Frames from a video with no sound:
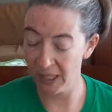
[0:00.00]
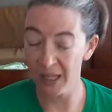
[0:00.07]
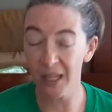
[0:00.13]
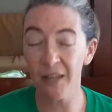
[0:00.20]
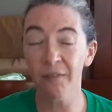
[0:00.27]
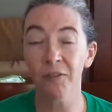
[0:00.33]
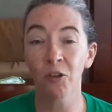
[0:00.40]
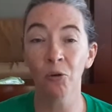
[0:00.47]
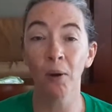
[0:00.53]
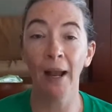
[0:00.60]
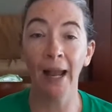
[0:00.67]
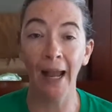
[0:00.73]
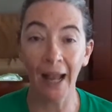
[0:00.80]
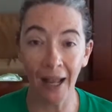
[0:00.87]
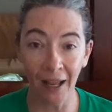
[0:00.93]
If you
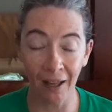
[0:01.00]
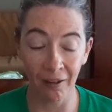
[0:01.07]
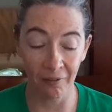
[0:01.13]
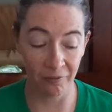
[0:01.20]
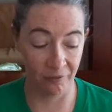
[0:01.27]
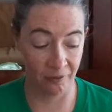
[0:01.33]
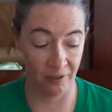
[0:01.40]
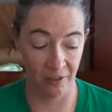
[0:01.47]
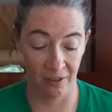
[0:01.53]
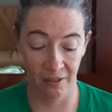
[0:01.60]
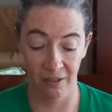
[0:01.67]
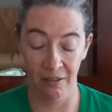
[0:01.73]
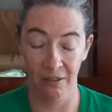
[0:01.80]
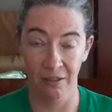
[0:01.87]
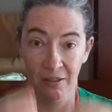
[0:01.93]
have
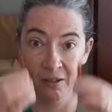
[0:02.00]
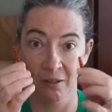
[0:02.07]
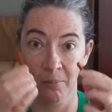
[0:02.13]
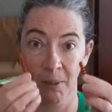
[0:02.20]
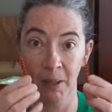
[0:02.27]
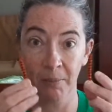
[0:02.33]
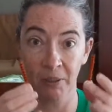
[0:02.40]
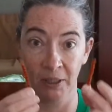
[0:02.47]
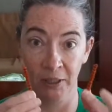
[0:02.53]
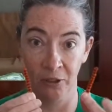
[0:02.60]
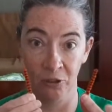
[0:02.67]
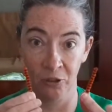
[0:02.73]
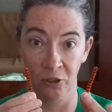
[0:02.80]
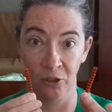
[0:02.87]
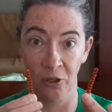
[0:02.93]
pipe
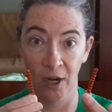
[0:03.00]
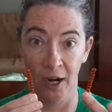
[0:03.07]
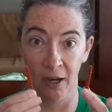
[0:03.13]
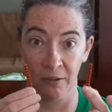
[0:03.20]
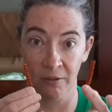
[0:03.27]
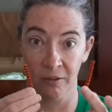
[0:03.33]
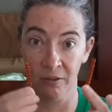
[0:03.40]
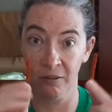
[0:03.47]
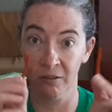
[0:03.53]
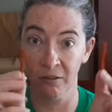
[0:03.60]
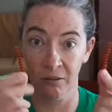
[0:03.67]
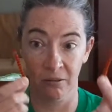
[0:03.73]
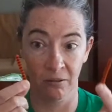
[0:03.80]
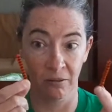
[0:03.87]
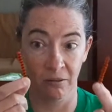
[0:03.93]
cleaners in your house,
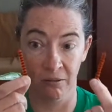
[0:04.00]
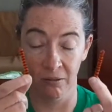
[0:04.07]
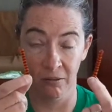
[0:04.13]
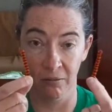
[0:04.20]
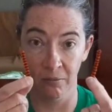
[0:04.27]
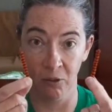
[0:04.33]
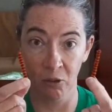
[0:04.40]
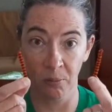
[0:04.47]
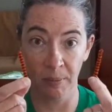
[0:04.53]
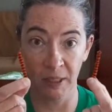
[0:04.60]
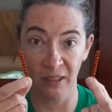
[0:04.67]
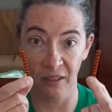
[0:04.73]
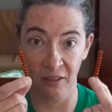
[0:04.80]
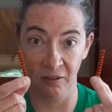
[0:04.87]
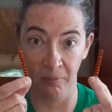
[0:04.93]
little
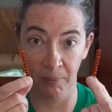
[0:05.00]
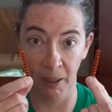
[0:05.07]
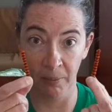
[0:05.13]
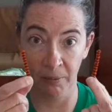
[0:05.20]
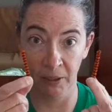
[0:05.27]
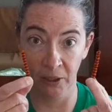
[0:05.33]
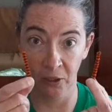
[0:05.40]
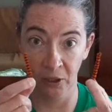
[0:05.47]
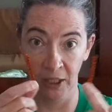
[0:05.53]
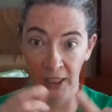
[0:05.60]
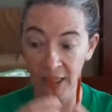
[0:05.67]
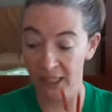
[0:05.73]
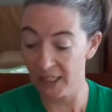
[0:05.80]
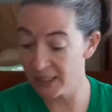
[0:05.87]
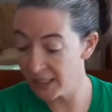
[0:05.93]
pieces of pipe cleaner like
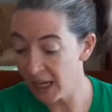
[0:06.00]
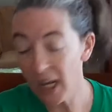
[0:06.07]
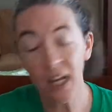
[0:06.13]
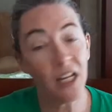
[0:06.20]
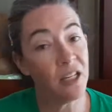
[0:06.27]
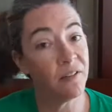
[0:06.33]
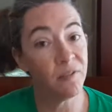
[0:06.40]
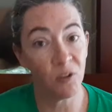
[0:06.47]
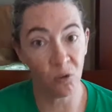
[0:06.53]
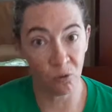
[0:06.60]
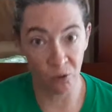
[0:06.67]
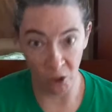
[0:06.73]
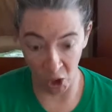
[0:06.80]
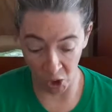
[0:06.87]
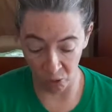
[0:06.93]
this, if you
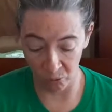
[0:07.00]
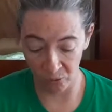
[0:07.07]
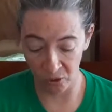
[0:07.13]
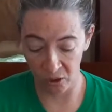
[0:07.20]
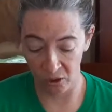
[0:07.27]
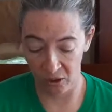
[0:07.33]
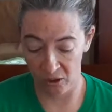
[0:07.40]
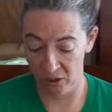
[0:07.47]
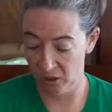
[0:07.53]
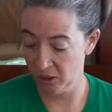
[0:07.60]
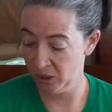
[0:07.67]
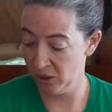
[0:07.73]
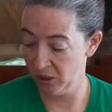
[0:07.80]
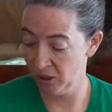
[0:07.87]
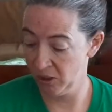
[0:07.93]
don't,
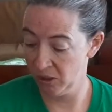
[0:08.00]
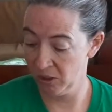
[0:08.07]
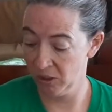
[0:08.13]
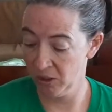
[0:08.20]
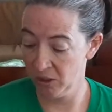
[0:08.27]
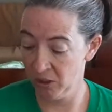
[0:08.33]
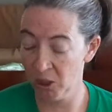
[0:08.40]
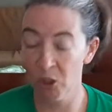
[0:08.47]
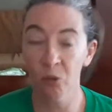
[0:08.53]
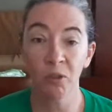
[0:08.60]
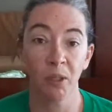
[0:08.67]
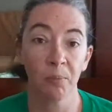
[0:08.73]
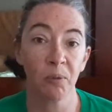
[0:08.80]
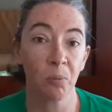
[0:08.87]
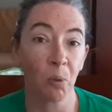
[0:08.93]

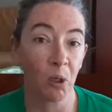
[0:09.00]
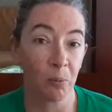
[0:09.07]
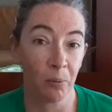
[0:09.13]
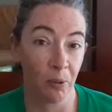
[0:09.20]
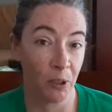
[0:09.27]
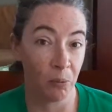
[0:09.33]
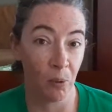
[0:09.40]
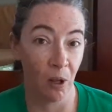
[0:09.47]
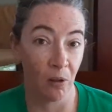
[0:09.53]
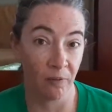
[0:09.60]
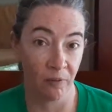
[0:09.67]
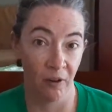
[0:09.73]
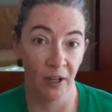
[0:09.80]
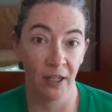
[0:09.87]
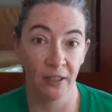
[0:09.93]
Q-tips work pretty well
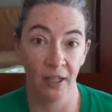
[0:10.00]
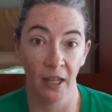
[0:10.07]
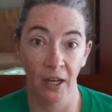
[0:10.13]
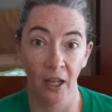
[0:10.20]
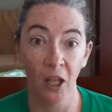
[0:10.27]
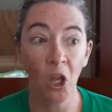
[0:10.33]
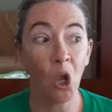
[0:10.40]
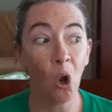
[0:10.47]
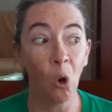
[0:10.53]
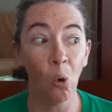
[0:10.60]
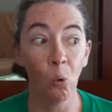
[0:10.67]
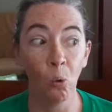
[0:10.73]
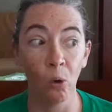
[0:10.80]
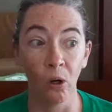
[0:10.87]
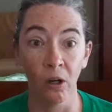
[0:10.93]
for antenna
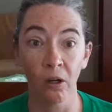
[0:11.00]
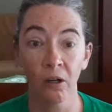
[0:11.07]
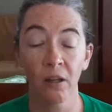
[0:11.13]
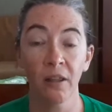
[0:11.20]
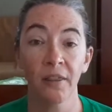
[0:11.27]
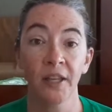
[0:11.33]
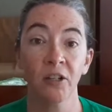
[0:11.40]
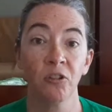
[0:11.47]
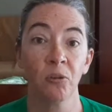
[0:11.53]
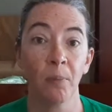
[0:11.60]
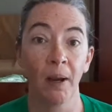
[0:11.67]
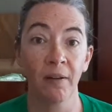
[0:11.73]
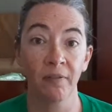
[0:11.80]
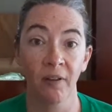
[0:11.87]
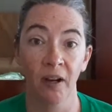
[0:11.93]
or things you
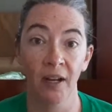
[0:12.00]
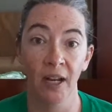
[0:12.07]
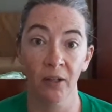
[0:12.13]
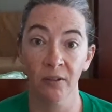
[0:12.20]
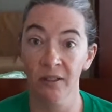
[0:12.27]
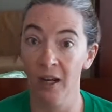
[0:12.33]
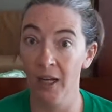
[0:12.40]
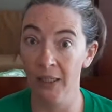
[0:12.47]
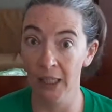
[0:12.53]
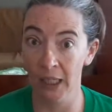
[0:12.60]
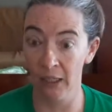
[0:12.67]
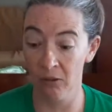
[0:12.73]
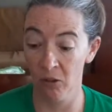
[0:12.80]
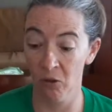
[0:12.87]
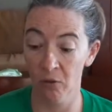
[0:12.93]
might find outside
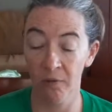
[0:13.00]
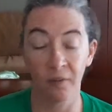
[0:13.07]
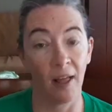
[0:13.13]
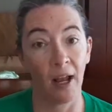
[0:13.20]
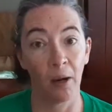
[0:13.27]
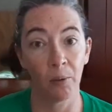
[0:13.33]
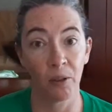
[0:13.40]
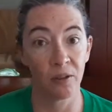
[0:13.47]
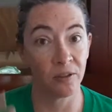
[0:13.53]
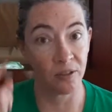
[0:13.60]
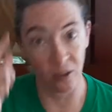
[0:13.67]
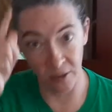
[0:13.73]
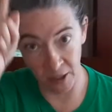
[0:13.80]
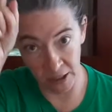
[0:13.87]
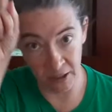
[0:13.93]
like little flowers.
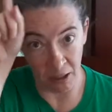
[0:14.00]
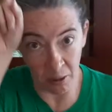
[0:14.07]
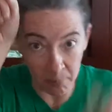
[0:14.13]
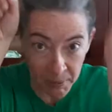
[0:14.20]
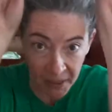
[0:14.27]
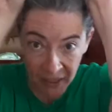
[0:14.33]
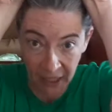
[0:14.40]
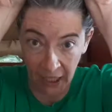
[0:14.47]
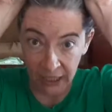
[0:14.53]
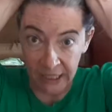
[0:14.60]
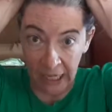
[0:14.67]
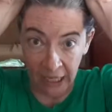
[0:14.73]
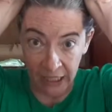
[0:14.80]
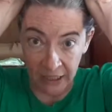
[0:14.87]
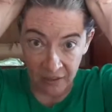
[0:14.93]
That's going to be the
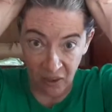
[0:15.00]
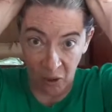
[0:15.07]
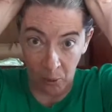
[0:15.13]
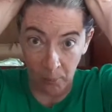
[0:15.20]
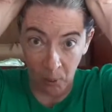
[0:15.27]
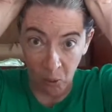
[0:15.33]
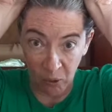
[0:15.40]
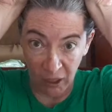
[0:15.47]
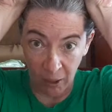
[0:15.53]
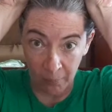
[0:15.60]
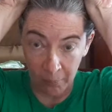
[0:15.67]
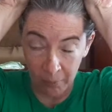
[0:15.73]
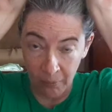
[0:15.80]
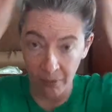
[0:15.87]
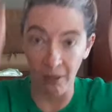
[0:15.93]
antennas that are poking up
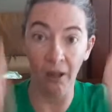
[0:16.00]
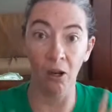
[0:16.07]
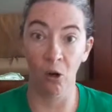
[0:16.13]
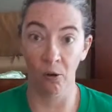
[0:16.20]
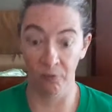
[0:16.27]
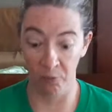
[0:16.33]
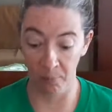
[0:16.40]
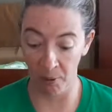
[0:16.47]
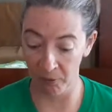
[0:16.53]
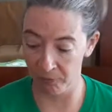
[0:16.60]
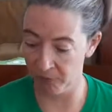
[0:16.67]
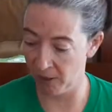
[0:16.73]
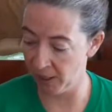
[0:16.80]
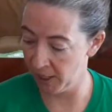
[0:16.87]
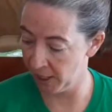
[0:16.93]
off your
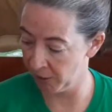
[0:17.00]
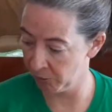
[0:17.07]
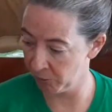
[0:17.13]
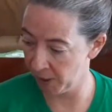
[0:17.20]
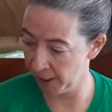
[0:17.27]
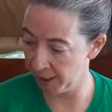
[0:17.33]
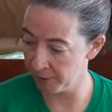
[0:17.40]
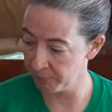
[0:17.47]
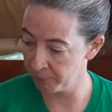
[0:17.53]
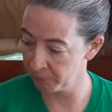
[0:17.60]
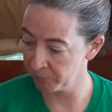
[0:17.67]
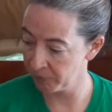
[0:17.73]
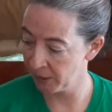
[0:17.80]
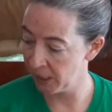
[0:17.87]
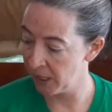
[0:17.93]
butterfly head, okay?
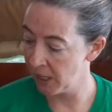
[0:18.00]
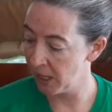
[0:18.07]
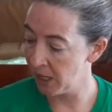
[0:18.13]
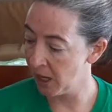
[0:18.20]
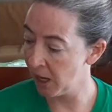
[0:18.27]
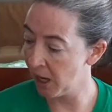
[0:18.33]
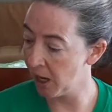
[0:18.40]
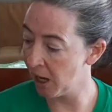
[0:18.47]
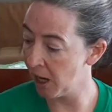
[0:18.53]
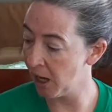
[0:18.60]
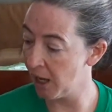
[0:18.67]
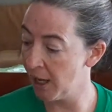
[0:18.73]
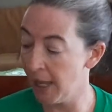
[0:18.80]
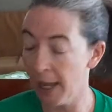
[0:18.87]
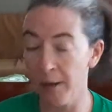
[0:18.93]

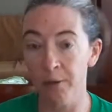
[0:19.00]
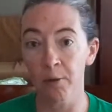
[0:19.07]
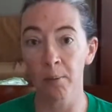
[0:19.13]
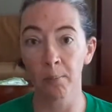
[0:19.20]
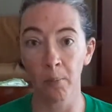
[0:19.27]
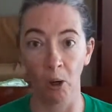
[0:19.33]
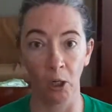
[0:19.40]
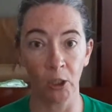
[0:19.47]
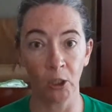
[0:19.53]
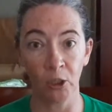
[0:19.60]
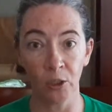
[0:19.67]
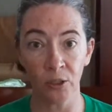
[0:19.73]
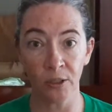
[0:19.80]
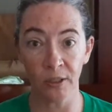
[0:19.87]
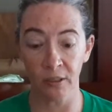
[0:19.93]
Uh, and
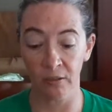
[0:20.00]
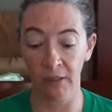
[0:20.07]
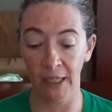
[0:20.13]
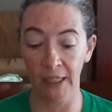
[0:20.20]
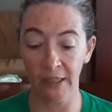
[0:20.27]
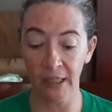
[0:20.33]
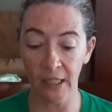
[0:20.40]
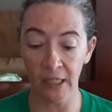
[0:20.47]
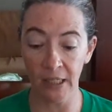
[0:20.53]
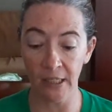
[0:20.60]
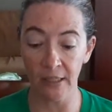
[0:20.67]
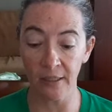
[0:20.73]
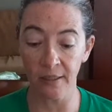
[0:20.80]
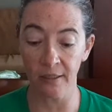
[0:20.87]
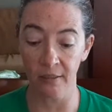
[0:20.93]
markers like
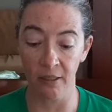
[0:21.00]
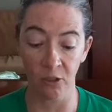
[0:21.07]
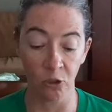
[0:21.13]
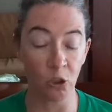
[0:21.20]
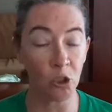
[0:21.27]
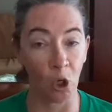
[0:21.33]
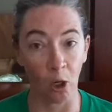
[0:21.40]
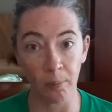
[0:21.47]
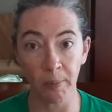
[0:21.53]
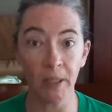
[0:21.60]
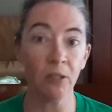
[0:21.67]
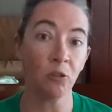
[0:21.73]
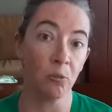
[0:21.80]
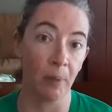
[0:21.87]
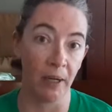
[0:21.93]
these, these are
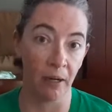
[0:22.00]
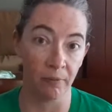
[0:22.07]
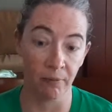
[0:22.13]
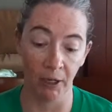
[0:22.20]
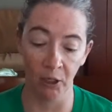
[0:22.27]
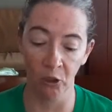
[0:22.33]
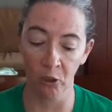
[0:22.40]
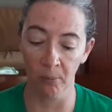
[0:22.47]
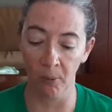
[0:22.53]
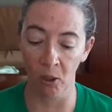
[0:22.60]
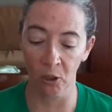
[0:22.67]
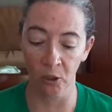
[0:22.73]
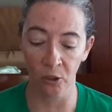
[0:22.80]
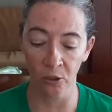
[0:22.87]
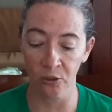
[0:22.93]
Sharpies. You might have regular
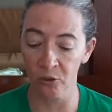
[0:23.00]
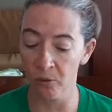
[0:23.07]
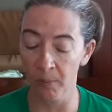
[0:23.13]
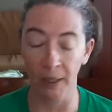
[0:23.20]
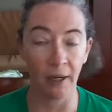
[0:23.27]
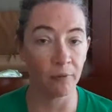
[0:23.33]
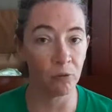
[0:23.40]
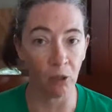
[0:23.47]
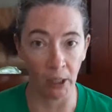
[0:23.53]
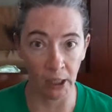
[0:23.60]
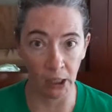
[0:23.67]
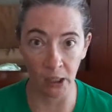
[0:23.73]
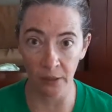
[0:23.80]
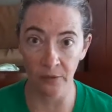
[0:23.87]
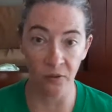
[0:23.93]
markers. You might have
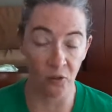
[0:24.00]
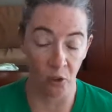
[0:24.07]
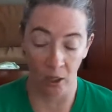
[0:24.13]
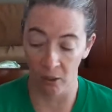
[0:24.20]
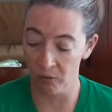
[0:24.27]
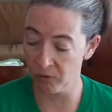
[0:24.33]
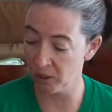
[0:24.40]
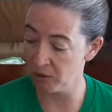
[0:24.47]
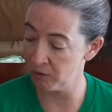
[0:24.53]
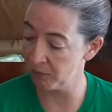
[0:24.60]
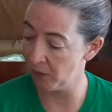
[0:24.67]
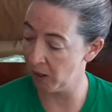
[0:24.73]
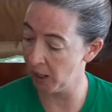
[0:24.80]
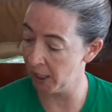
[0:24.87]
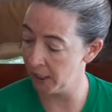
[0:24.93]
crayons in your house. That's
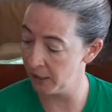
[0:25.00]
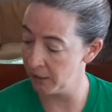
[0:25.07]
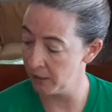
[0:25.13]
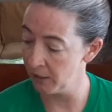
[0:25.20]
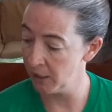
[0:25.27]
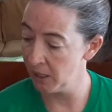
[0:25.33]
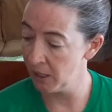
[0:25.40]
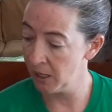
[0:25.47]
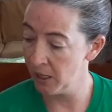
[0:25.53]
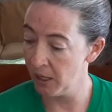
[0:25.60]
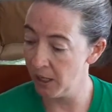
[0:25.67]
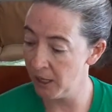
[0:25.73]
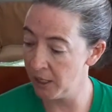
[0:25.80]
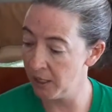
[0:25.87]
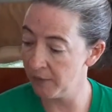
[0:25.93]
fine.
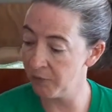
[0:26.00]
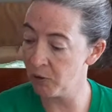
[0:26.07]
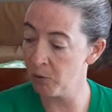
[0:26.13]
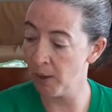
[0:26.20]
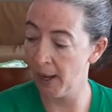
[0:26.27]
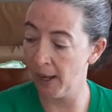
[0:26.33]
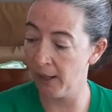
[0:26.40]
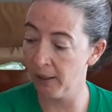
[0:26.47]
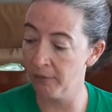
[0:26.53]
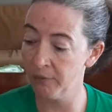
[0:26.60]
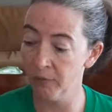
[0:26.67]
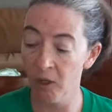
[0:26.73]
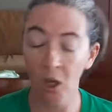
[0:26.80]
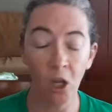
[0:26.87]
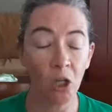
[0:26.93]
And if you have
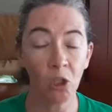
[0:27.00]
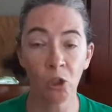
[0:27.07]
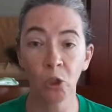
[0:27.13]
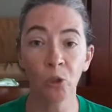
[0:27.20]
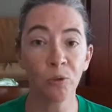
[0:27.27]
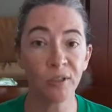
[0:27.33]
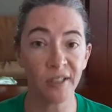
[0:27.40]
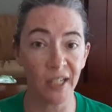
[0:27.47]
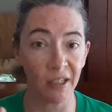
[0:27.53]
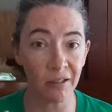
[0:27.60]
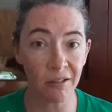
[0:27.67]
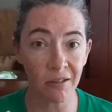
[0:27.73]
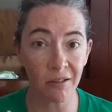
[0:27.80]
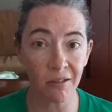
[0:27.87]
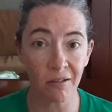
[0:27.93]
glue
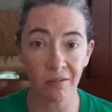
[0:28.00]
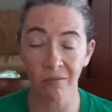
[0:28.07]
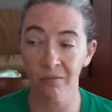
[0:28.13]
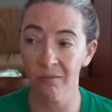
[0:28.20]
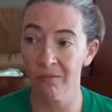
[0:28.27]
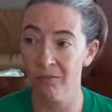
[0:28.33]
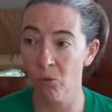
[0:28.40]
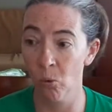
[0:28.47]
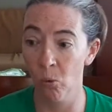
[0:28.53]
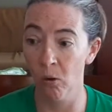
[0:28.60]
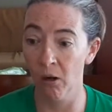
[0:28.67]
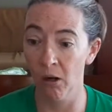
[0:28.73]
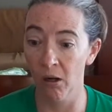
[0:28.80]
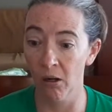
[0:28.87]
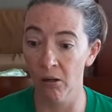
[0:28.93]
sticks
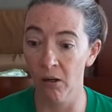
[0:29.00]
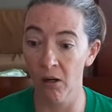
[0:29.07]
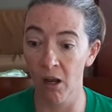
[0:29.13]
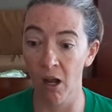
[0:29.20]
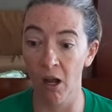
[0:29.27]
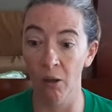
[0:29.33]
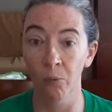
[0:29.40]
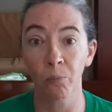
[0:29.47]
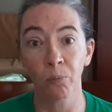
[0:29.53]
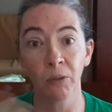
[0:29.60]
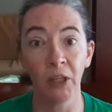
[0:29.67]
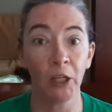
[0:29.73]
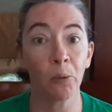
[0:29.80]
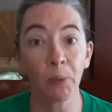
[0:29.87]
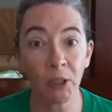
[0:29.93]
or uh,
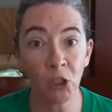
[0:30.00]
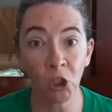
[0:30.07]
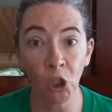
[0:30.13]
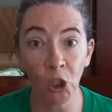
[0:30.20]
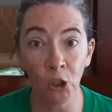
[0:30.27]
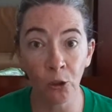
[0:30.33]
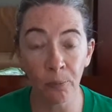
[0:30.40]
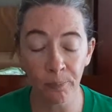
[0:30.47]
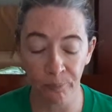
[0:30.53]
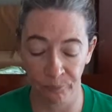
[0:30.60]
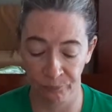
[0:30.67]
liquid glue,